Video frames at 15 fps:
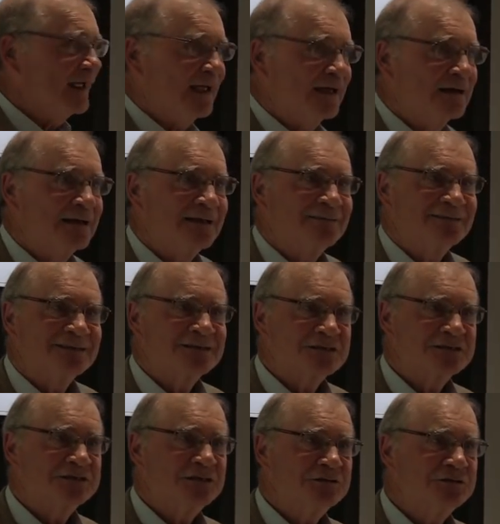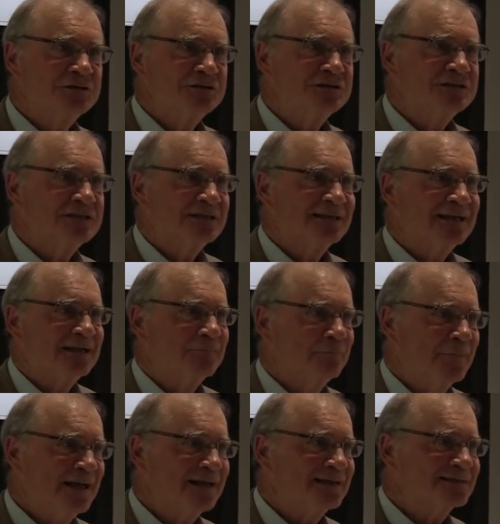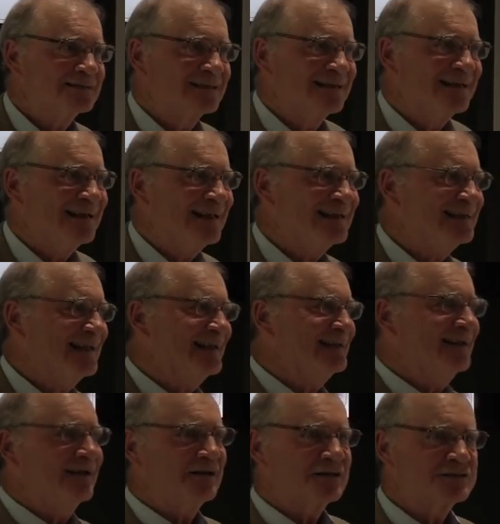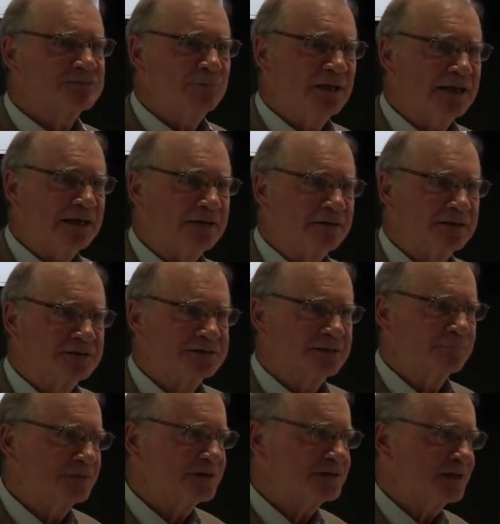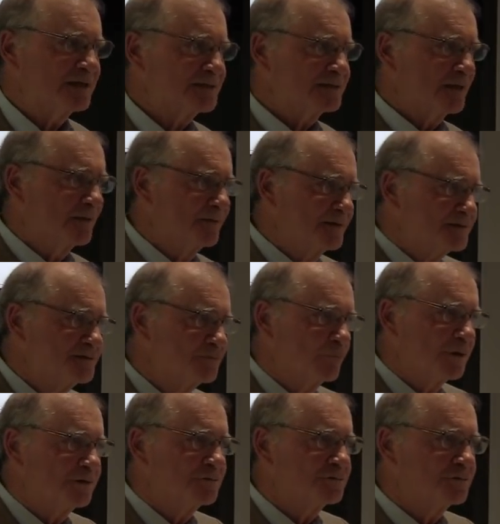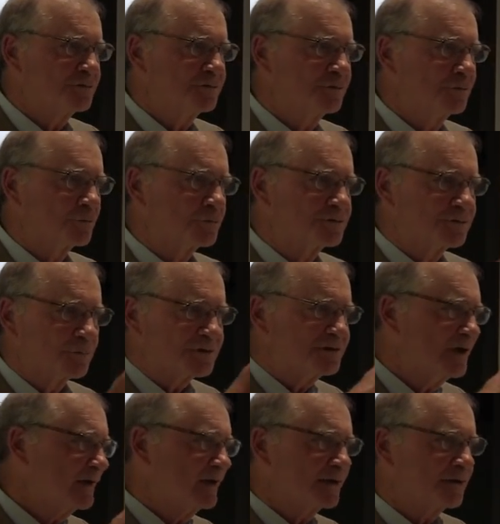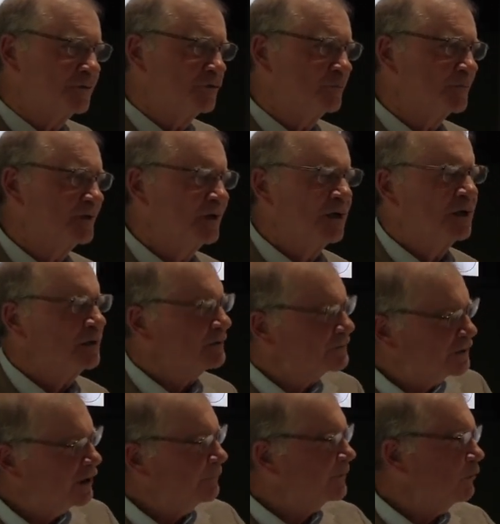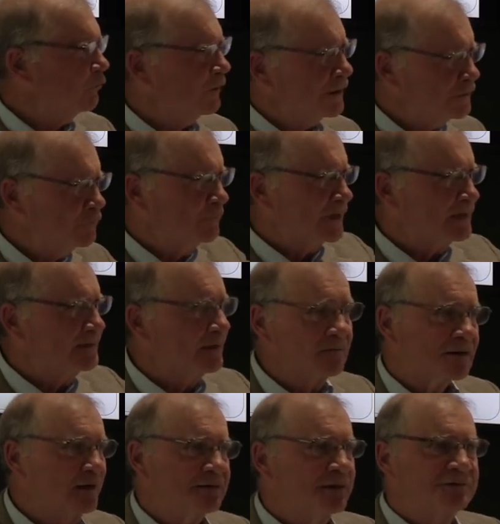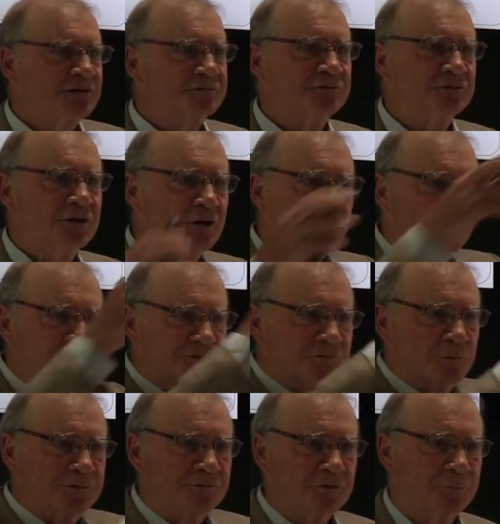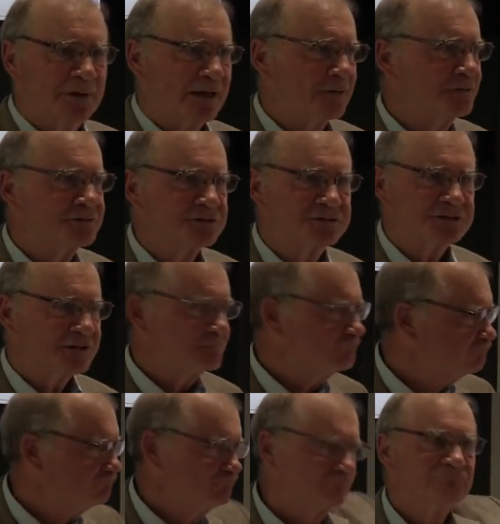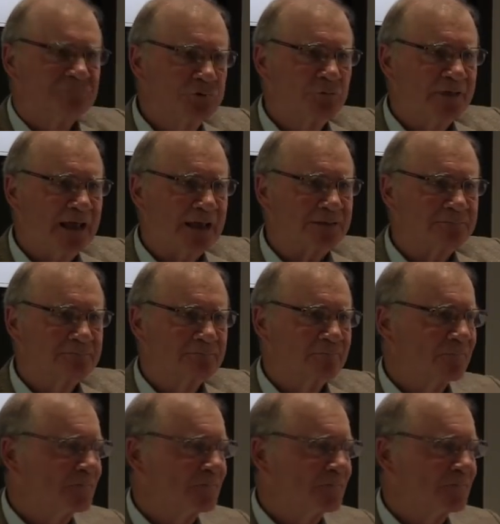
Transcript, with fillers: And the decisions that it makes, it cannot explain. It simply says, this is what you should do. So it's not like a human. Tell me why you made that. It doesn't know. It just went through the patterns and says, do that.